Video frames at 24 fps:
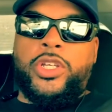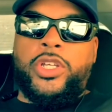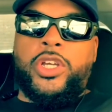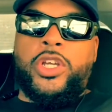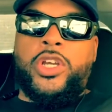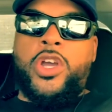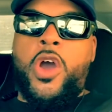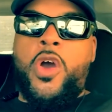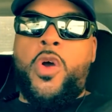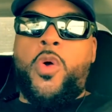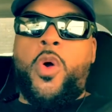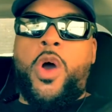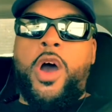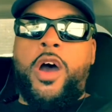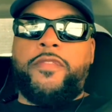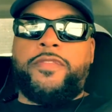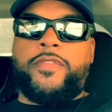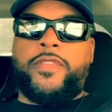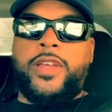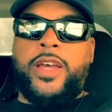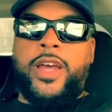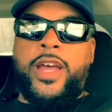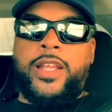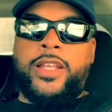go off
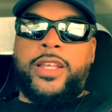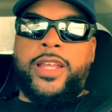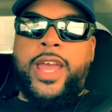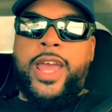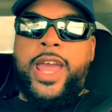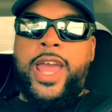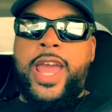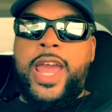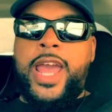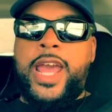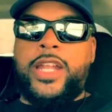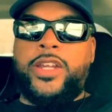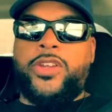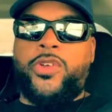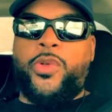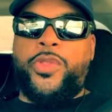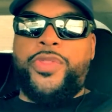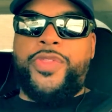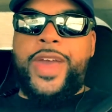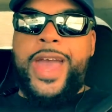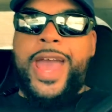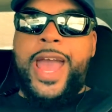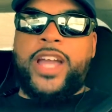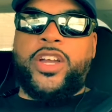the handle
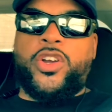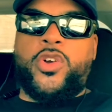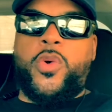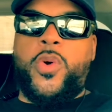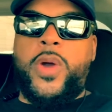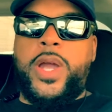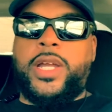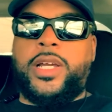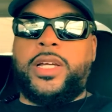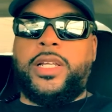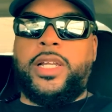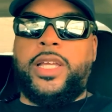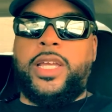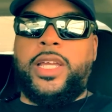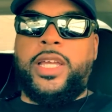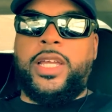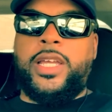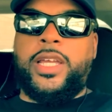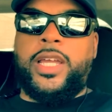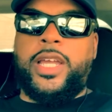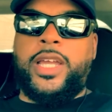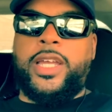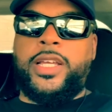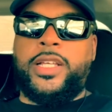that quickly
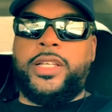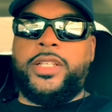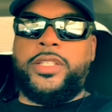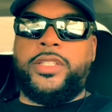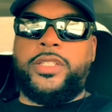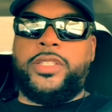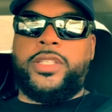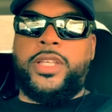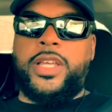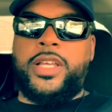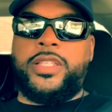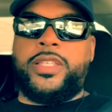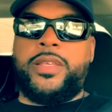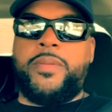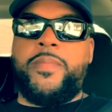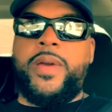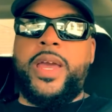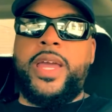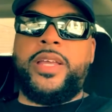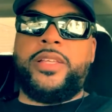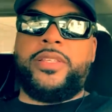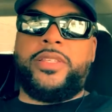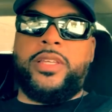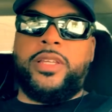is
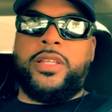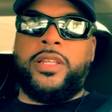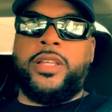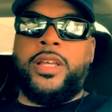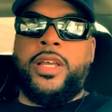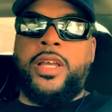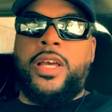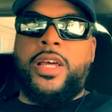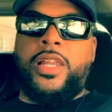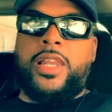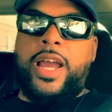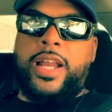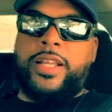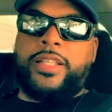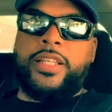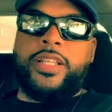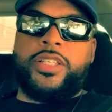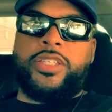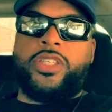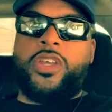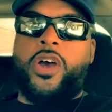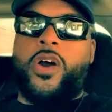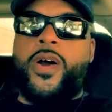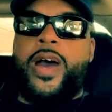amazing. Like,
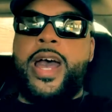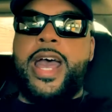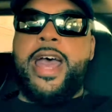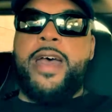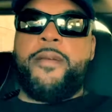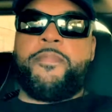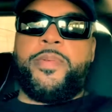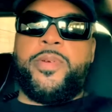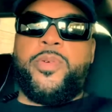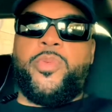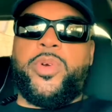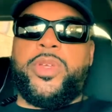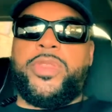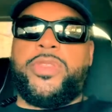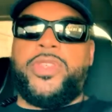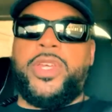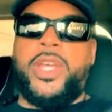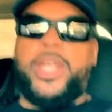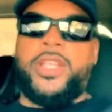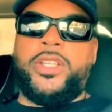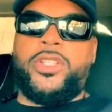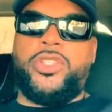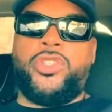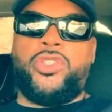this all happened
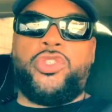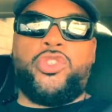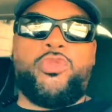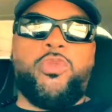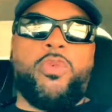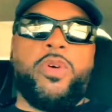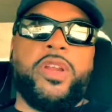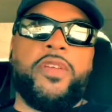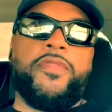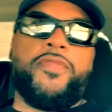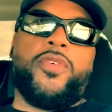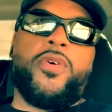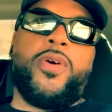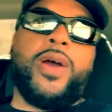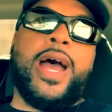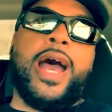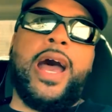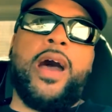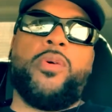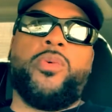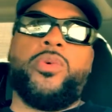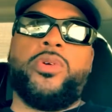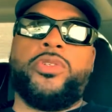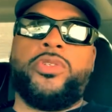within 24
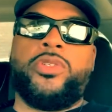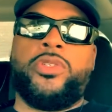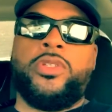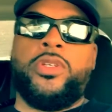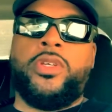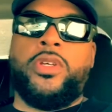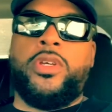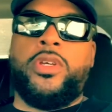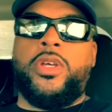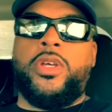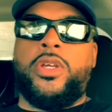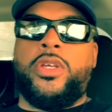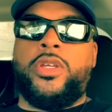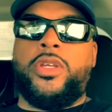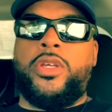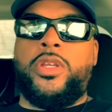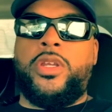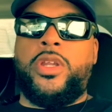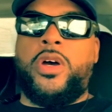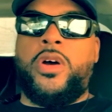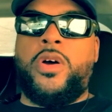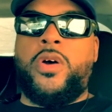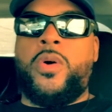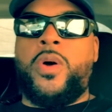hours, you
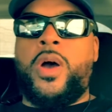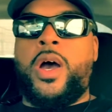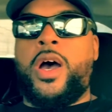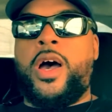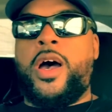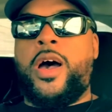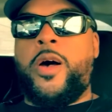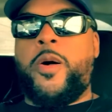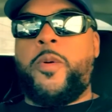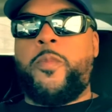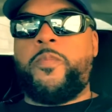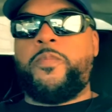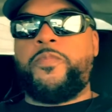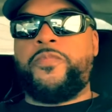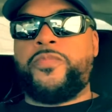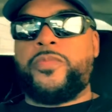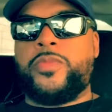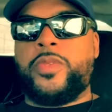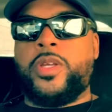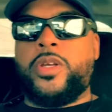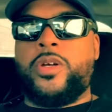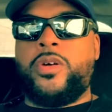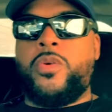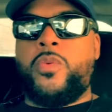know.
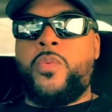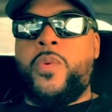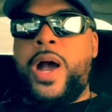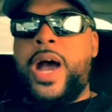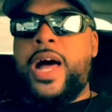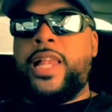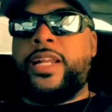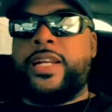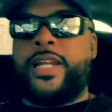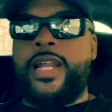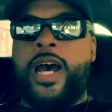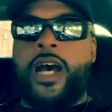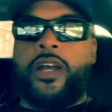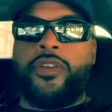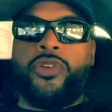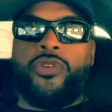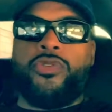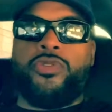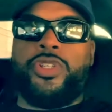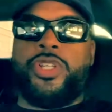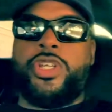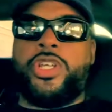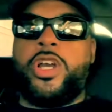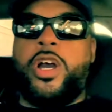Wildin' Out
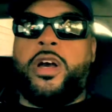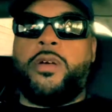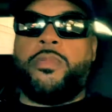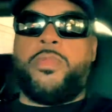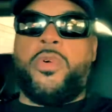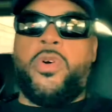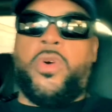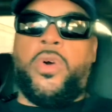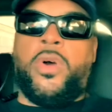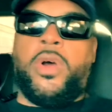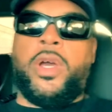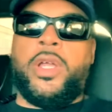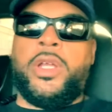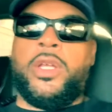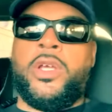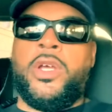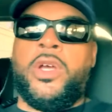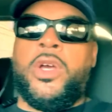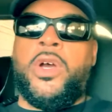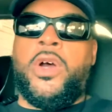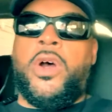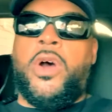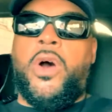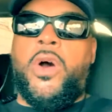usually come
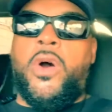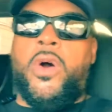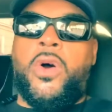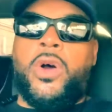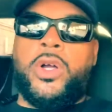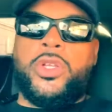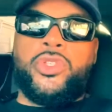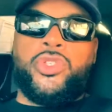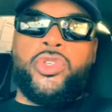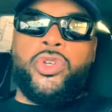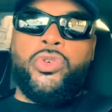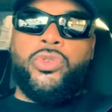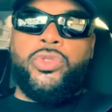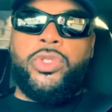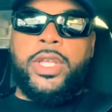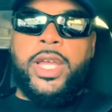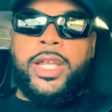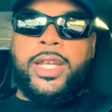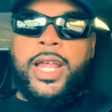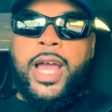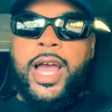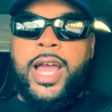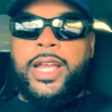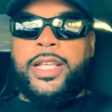on
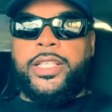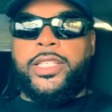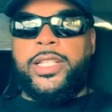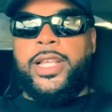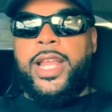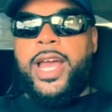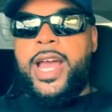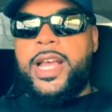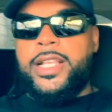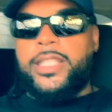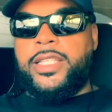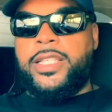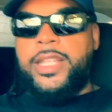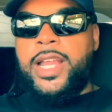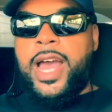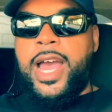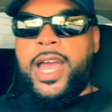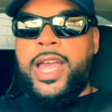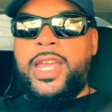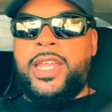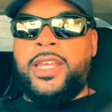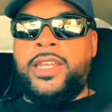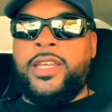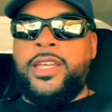Tuesday nights. Last
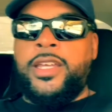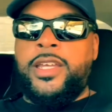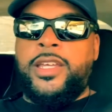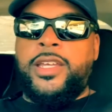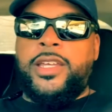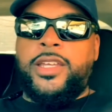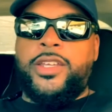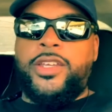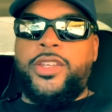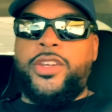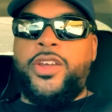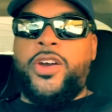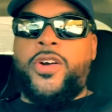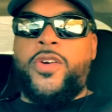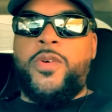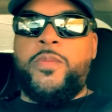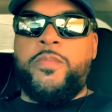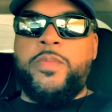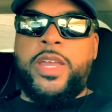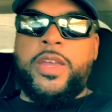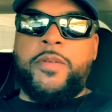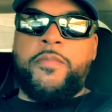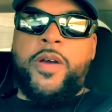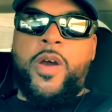night, you know,
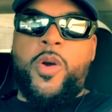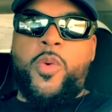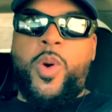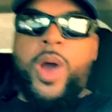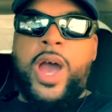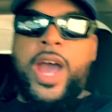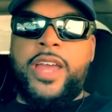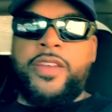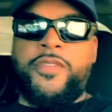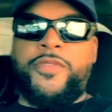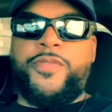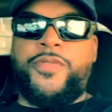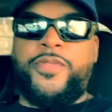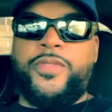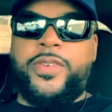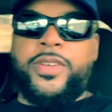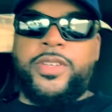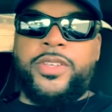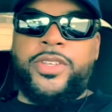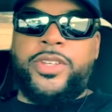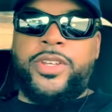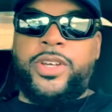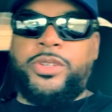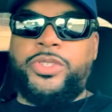me and my wife,
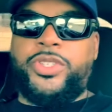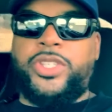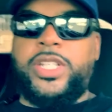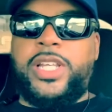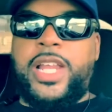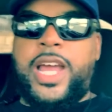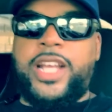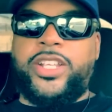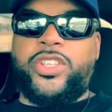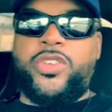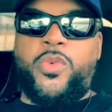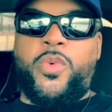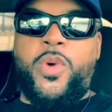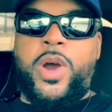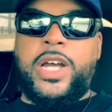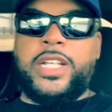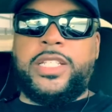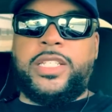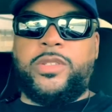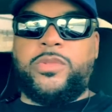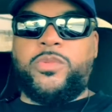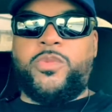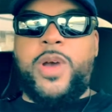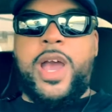you know, she liked to
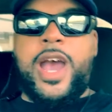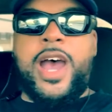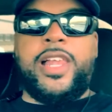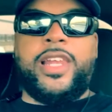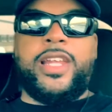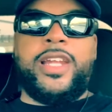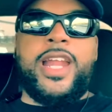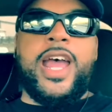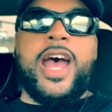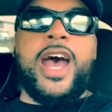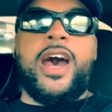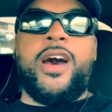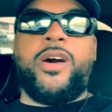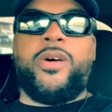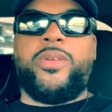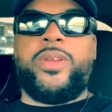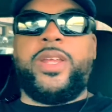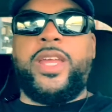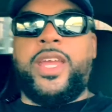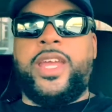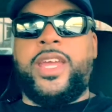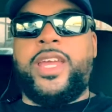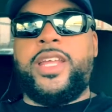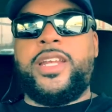watch Wildin' Out,
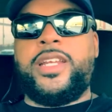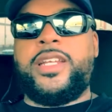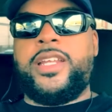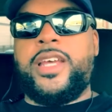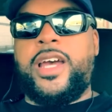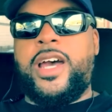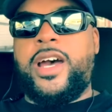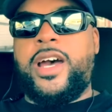and